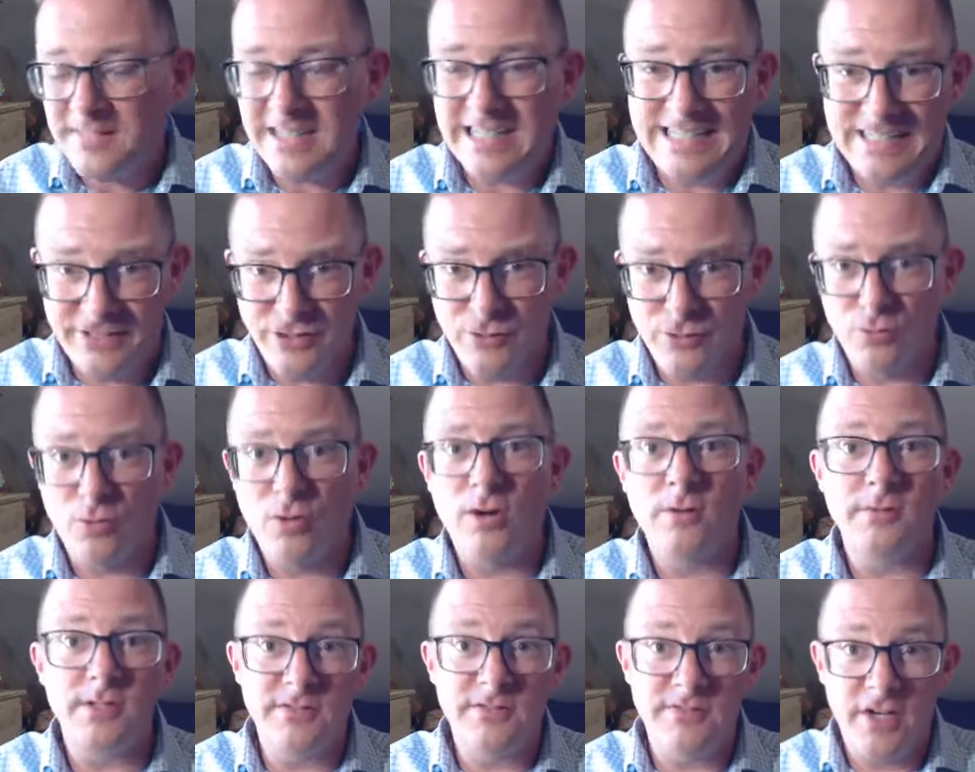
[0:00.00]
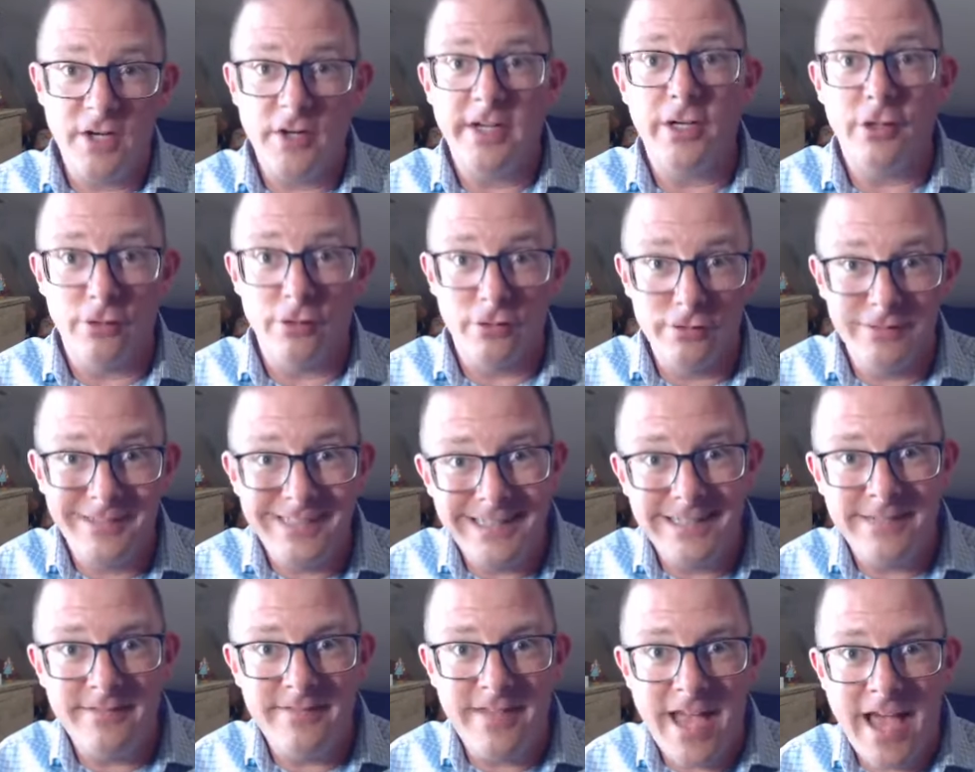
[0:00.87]
East Aurora was very
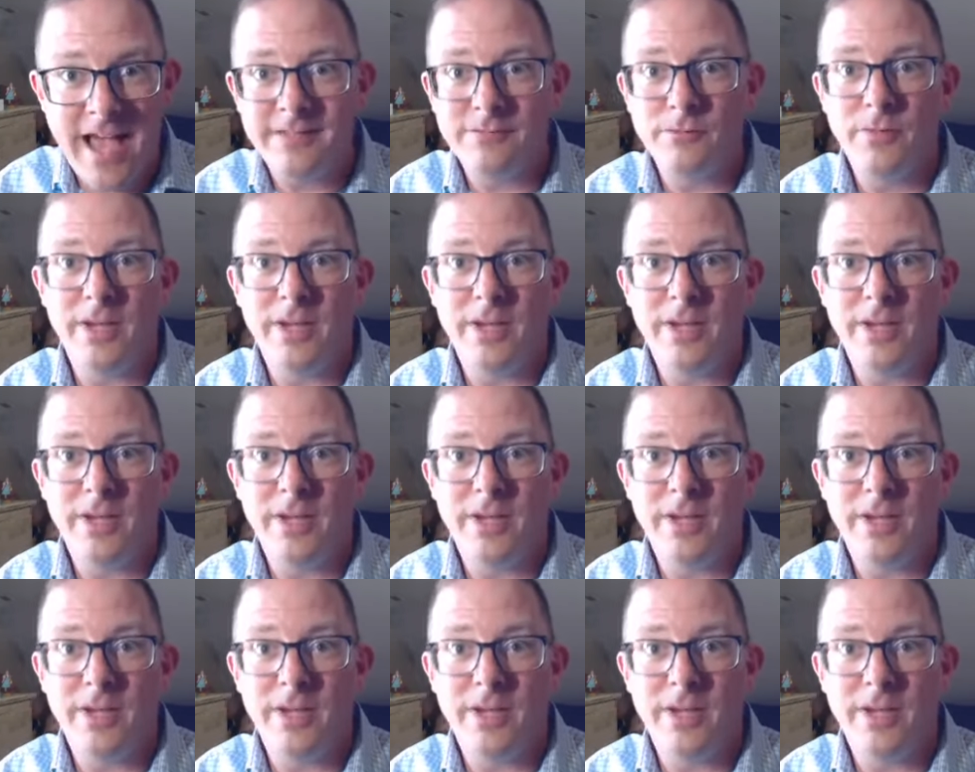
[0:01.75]
early in that.